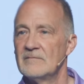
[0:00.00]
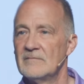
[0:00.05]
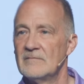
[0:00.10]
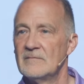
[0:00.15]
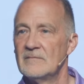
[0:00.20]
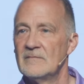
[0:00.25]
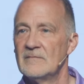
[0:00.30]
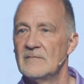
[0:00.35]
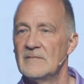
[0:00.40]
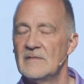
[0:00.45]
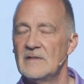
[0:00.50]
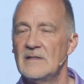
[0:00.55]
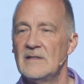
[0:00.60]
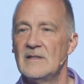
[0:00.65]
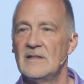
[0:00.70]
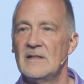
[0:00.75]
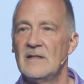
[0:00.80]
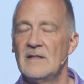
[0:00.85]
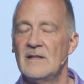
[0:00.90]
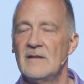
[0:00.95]

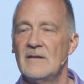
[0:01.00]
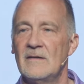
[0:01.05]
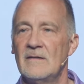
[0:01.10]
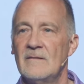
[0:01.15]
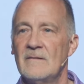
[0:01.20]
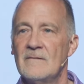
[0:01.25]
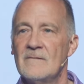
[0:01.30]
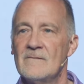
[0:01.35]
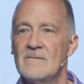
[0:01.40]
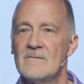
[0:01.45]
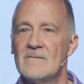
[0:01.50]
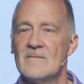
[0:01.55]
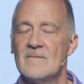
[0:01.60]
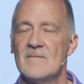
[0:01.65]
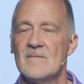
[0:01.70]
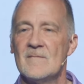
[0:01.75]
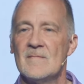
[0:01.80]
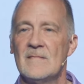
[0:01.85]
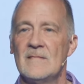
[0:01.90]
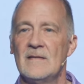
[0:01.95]

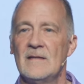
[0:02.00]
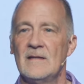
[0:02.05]
(no one is talking)